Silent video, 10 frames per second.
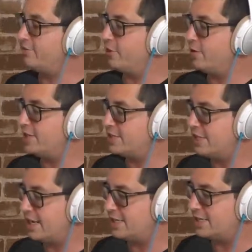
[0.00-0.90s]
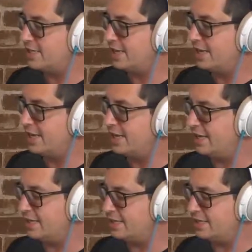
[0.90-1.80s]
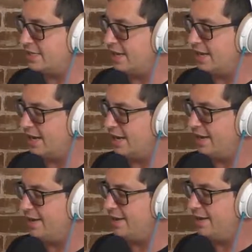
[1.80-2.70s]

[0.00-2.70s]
36 is the